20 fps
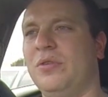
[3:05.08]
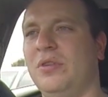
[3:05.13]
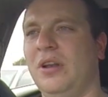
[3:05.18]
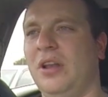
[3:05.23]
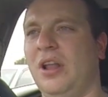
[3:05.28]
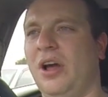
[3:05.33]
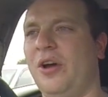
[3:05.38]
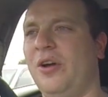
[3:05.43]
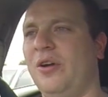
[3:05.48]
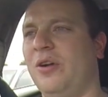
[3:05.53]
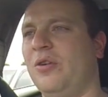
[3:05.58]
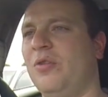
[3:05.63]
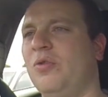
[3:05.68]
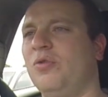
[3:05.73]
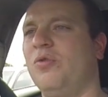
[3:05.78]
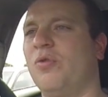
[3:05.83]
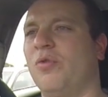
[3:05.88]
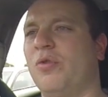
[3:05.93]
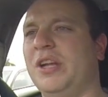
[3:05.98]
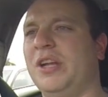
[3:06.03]
low,
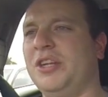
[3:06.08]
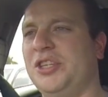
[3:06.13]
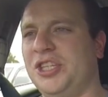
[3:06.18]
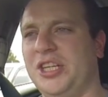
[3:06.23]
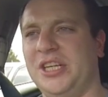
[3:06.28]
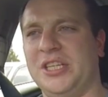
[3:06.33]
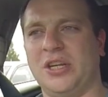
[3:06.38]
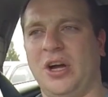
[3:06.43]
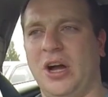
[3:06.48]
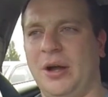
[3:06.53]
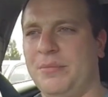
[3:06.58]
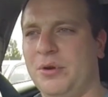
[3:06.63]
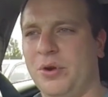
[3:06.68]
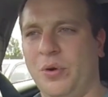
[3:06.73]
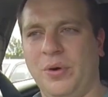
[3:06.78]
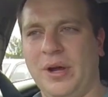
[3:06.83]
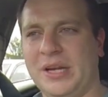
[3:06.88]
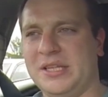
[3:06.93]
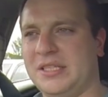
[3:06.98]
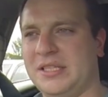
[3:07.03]
grinchy type
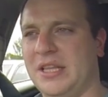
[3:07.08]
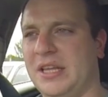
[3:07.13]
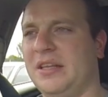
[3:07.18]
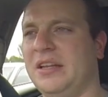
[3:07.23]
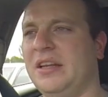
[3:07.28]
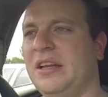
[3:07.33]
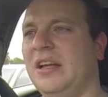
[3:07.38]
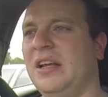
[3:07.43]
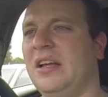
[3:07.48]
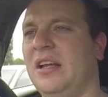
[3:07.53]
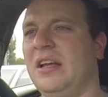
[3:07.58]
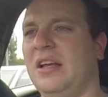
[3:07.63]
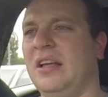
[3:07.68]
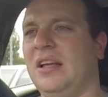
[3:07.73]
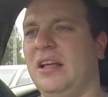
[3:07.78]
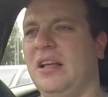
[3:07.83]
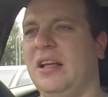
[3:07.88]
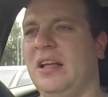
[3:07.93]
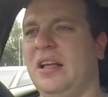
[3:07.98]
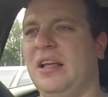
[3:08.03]
noise that
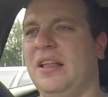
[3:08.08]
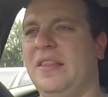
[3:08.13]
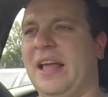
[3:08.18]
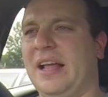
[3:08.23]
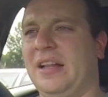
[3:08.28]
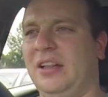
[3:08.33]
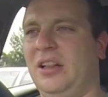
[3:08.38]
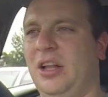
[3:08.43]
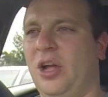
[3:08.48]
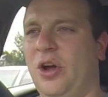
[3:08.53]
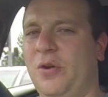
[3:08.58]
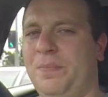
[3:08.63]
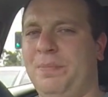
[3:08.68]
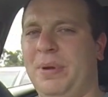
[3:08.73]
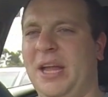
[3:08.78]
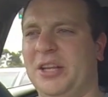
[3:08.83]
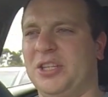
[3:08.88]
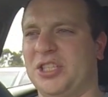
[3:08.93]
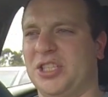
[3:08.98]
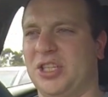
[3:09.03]

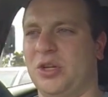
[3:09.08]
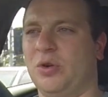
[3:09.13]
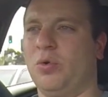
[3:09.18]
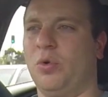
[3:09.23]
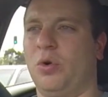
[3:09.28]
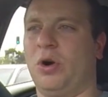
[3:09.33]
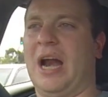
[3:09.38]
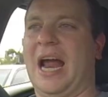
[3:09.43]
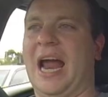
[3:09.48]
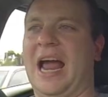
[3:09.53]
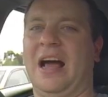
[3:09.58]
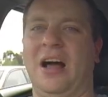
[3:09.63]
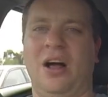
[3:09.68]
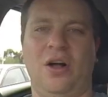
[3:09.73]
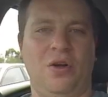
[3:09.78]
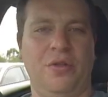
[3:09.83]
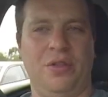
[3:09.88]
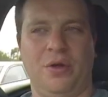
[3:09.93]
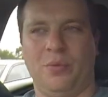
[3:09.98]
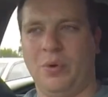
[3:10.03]
low-pitched
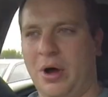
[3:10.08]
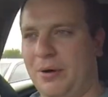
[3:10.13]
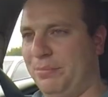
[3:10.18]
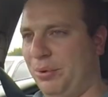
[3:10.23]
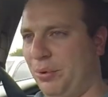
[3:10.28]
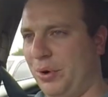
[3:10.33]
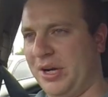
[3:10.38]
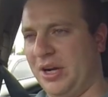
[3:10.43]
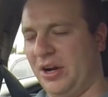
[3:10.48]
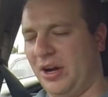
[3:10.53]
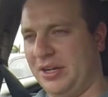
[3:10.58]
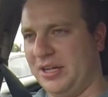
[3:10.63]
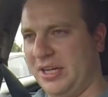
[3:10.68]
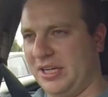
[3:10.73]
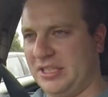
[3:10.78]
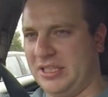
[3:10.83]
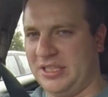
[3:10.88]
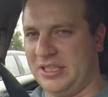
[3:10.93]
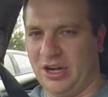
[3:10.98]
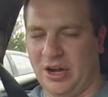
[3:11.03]
growl the 1.9
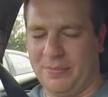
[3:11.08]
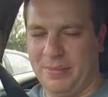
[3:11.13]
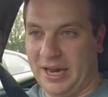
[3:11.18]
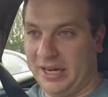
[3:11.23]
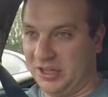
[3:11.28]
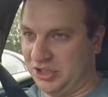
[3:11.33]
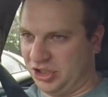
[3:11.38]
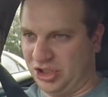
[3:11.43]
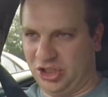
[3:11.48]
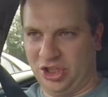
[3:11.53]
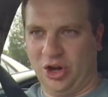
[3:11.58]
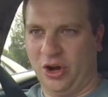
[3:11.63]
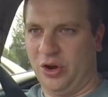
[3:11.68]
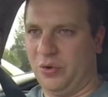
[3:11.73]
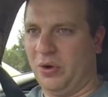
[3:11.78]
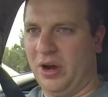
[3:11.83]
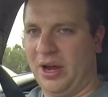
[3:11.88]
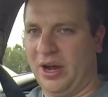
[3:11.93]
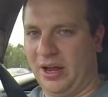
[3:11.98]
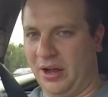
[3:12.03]
DCI makes
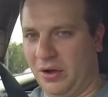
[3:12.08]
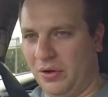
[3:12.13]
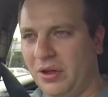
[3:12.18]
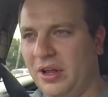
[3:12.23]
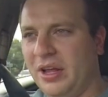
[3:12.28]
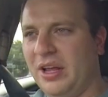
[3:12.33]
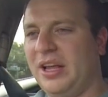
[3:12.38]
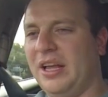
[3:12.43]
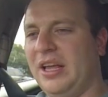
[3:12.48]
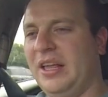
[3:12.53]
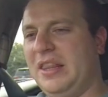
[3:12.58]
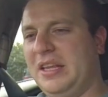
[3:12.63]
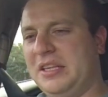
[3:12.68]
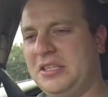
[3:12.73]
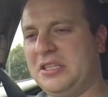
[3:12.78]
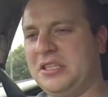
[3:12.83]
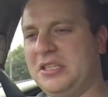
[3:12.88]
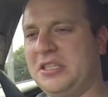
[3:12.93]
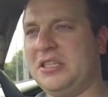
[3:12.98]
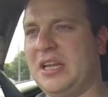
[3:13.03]
so well.
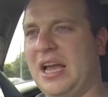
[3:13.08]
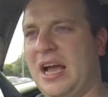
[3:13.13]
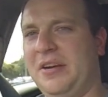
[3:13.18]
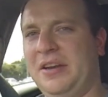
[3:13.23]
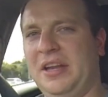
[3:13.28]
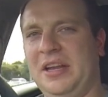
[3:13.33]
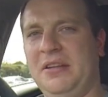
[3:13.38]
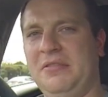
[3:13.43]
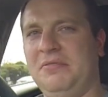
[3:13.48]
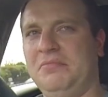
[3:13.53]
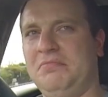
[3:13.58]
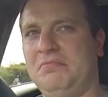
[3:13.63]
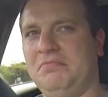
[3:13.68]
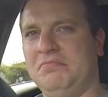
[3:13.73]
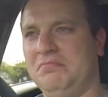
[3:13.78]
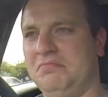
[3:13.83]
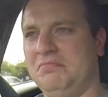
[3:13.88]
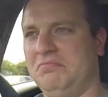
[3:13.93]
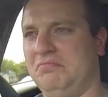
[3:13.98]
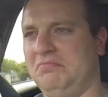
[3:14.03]
This is sounding
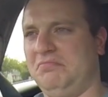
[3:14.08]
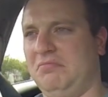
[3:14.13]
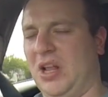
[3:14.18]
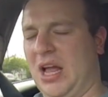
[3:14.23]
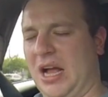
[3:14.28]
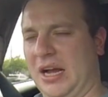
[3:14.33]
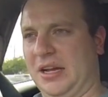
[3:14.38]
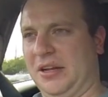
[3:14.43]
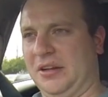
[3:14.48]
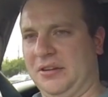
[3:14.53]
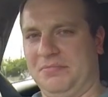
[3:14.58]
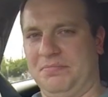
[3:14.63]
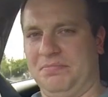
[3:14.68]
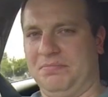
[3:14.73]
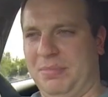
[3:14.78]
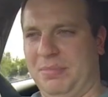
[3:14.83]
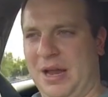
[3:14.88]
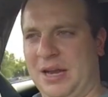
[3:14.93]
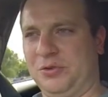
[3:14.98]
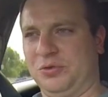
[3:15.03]
like a
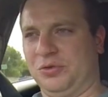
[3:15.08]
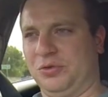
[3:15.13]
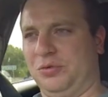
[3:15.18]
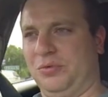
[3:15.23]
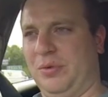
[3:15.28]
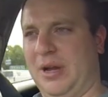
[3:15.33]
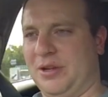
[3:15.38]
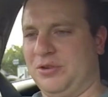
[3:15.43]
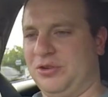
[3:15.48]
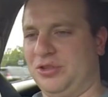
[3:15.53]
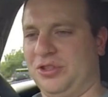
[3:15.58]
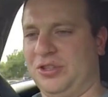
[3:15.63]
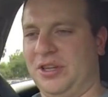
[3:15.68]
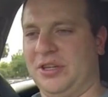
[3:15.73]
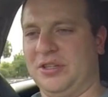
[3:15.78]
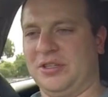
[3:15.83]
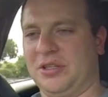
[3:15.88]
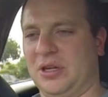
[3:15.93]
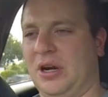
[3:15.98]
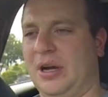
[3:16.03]
petrol engine
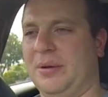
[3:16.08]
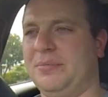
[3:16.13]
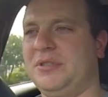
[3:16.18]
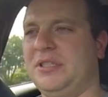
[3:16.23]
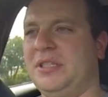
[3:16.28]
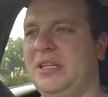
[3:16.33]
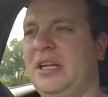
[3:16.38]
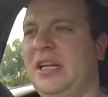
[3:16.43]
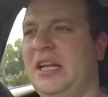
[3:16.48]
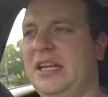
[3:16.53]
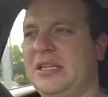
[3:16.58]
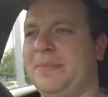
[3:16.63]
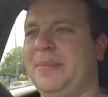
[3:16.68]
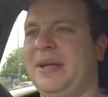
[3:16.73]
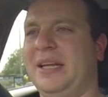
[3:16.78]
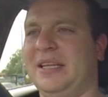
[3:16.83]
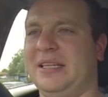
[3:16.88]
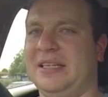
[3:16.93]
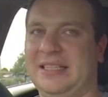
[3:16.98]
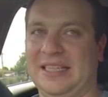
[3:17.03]
at times. It is a
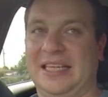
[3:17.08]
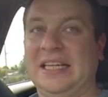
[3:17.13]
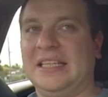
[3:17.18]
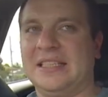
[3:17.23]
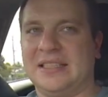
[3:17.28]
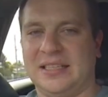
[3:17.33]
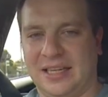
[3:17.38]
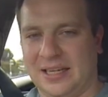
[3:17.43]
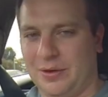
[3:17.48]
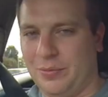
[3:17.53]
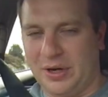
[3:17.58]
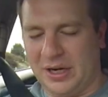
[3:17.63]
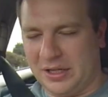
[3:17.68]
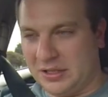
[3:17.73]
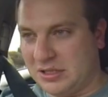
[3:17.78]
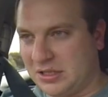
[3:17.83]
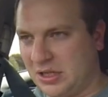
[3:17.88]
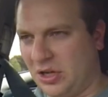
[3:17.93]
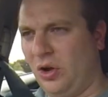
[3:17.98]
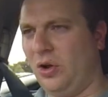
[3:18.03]
bit diesely when
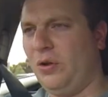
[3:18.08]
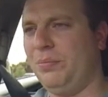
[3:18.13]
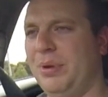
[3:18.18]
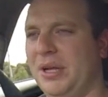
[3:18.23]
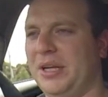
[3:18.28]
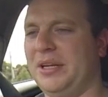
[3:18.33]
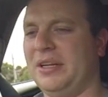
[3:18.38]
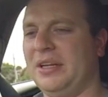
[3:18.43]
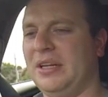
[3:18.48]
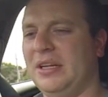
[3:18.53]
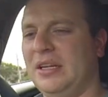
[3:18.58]
it's cold, but